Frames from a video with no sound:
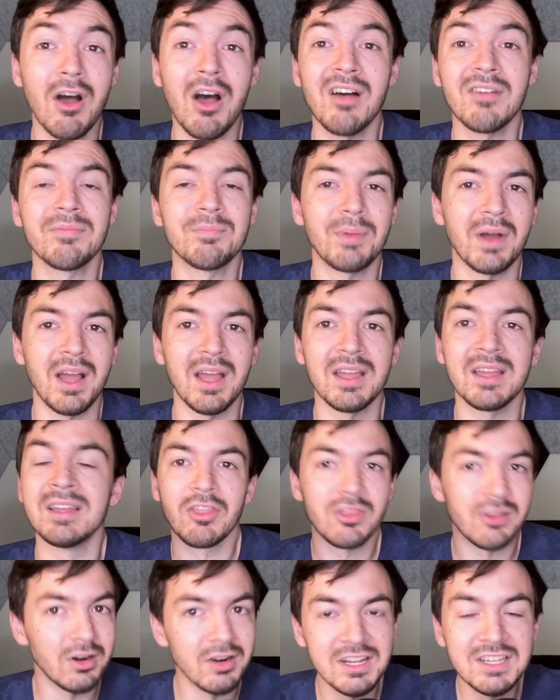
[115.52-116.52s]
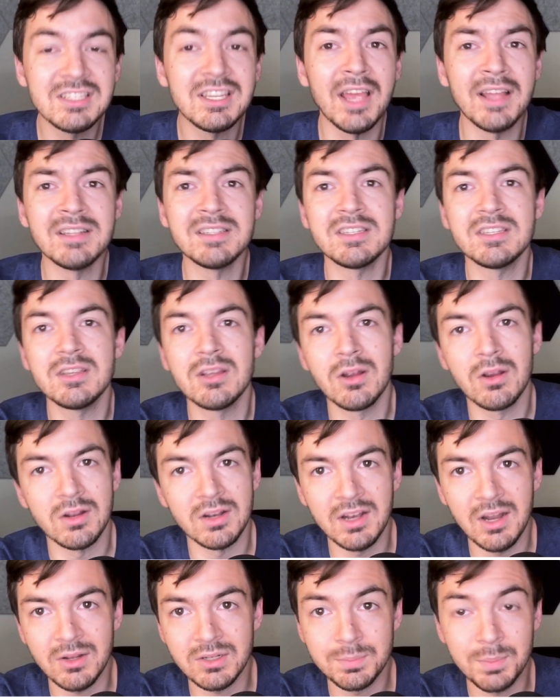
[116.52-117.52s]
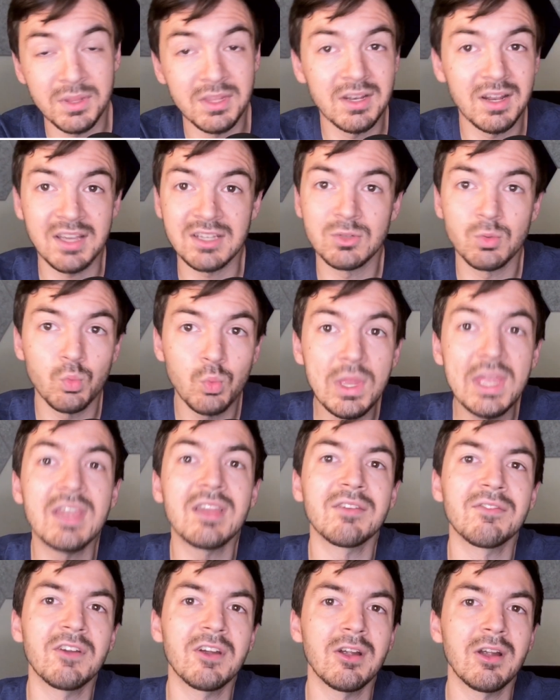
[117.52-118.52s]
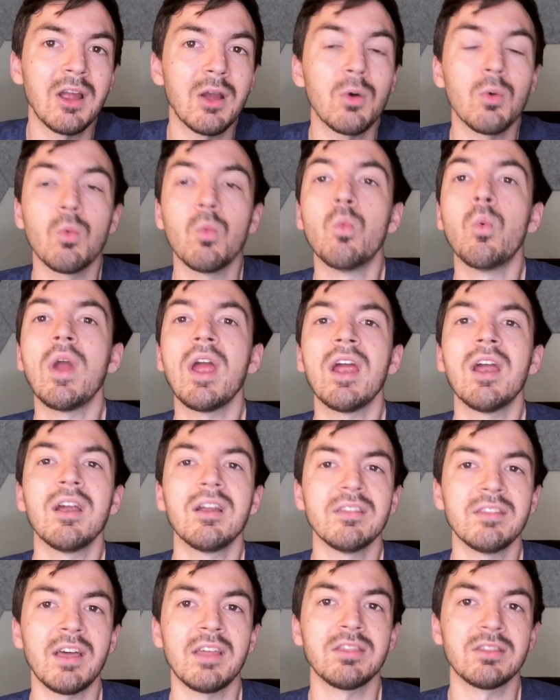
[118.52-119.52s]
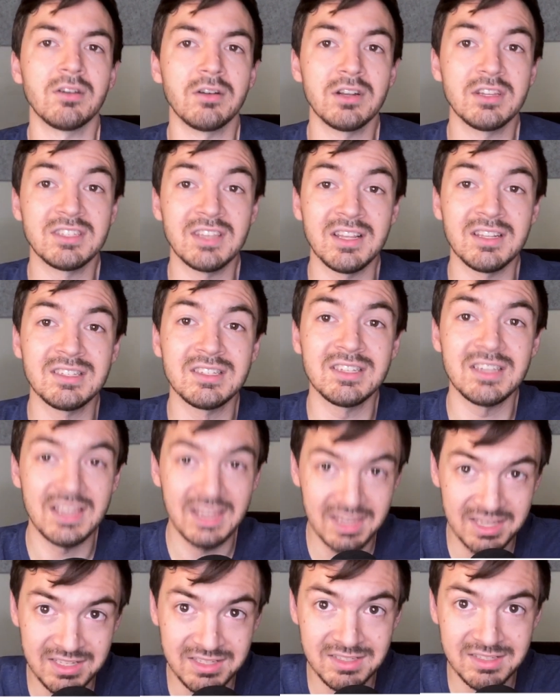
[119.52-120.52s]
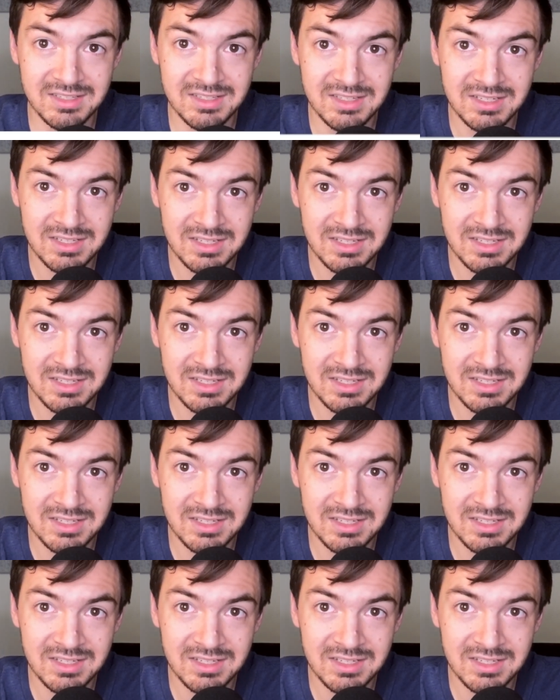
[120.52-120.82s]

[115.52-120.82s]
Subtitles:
off by 30 cents, you're going to now spend the next week figuring out where that 30 cents is.